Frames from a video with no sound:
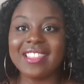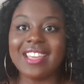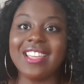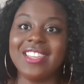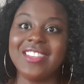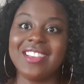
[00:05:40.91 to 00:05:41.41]

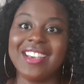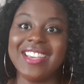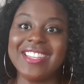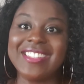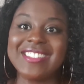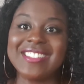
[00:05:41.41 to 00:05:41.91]
Thank you
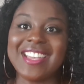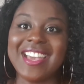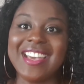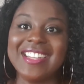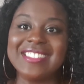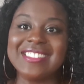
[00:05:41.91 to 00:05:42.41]
guys,
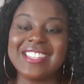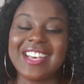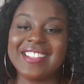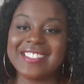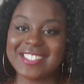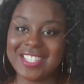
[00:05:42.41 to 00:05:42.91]
and
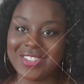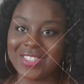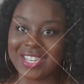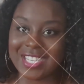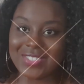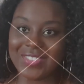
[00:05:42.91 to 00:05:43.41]
I'll see you in
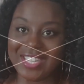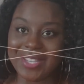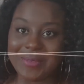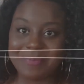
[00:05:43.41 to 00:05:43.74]
the next video.